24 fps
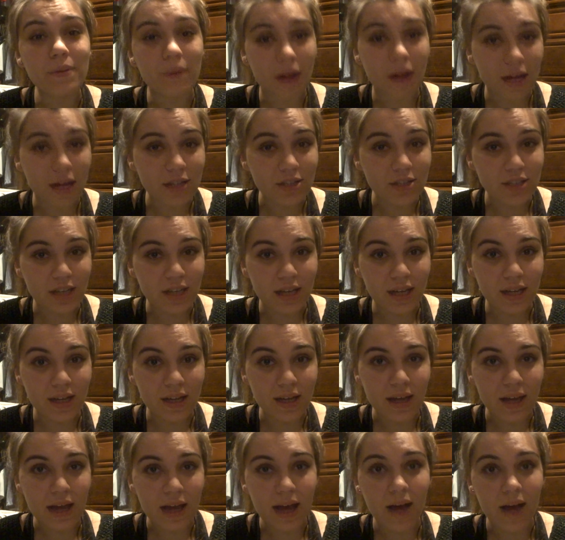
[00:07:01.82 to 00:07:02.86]
watching
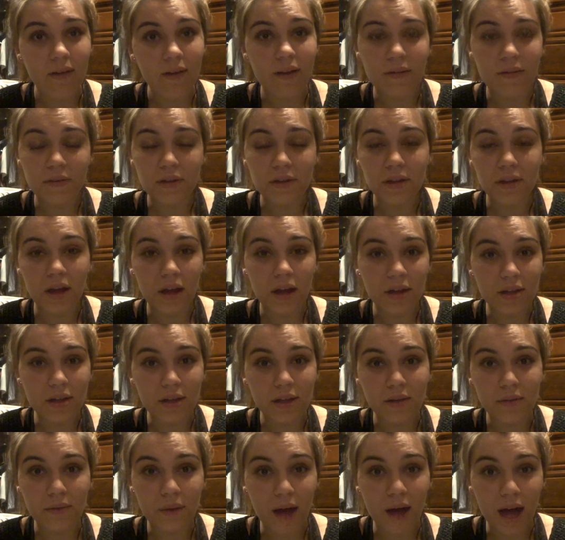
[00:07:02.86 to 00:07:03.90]
however long
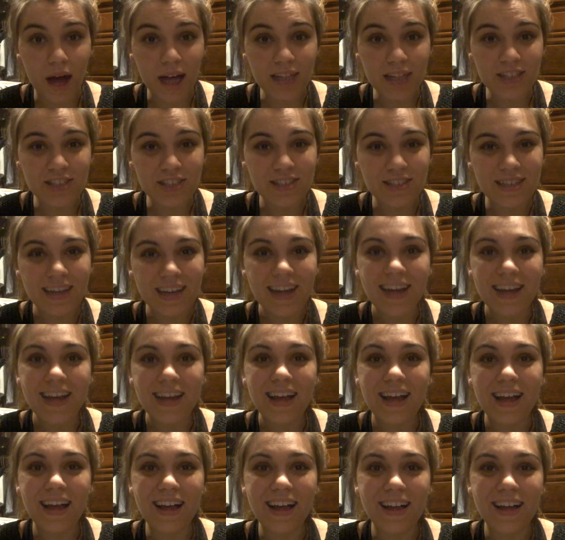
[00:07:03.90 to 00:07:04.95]
you watched.
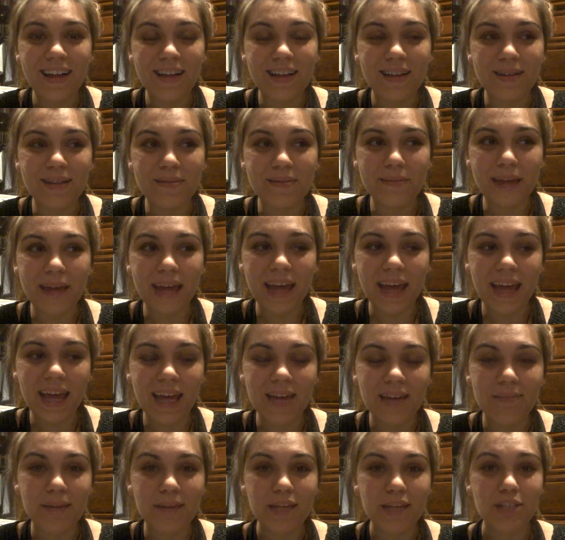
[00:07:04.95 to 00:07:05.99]
And
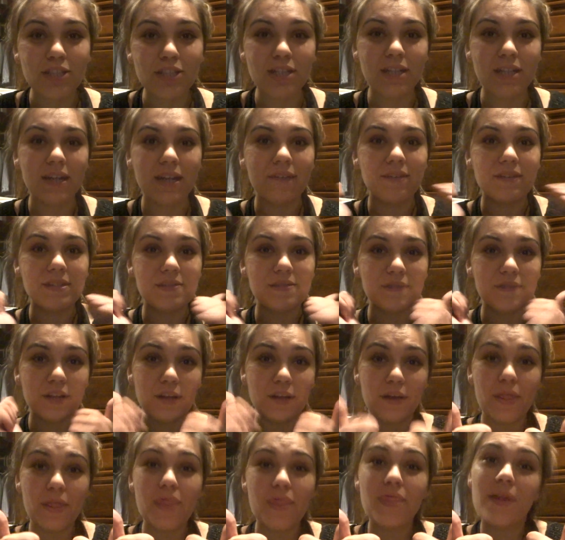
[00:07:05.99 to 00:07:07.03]
make sure to give this
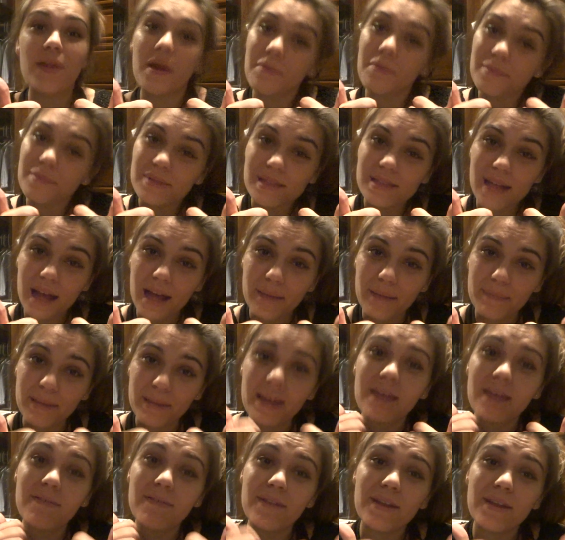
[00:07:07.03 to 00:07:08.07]
video a thumbs up,
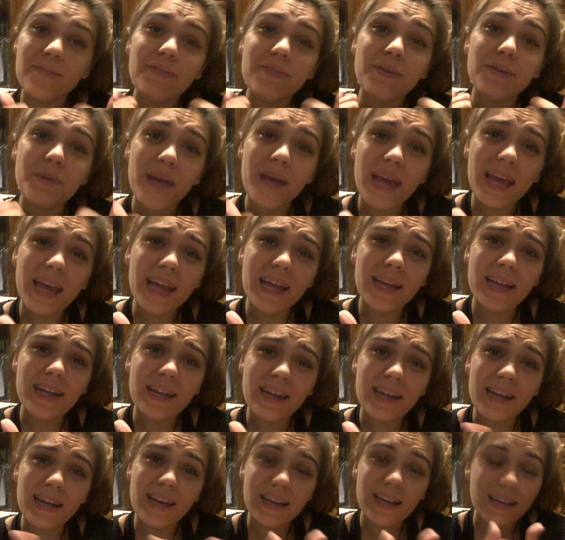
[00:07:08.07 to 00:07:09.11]
even if you hated
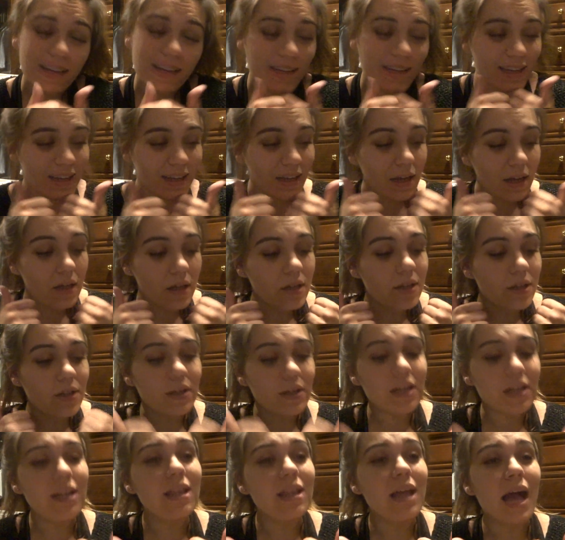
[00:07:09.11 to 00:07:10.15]
it. You
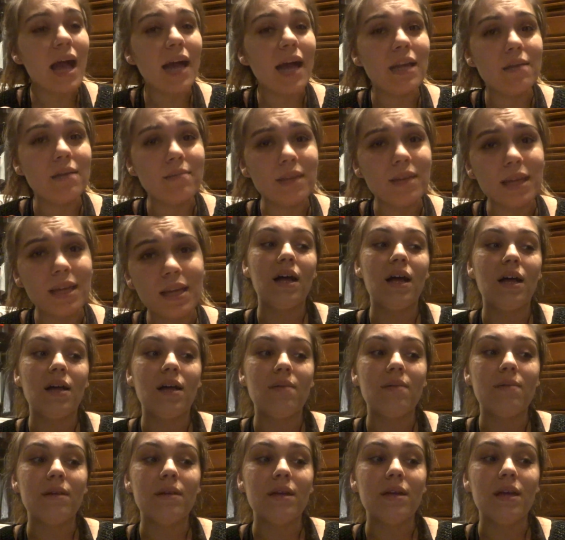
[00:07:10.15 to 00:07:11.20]
can lie to me.
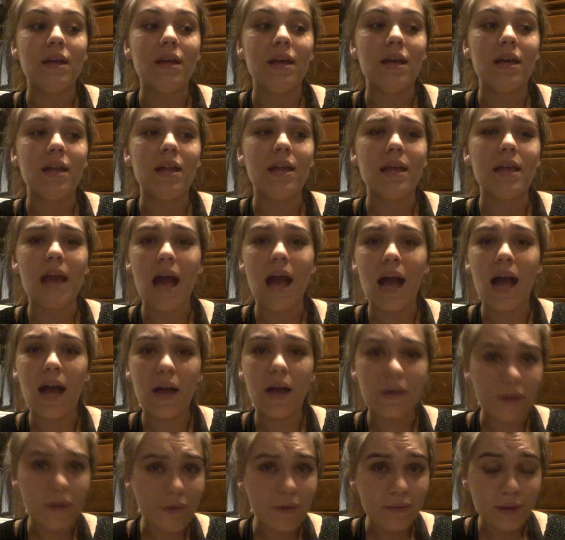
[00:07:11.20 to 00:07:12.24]
And yeah, I
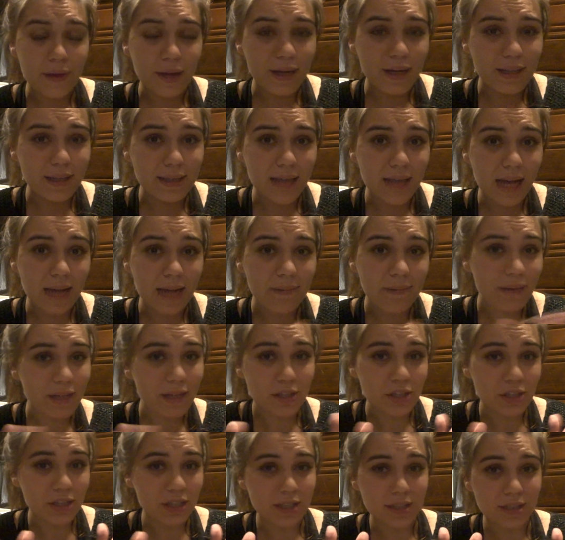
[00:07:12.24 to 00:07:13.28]
don't know if I already said, make sure to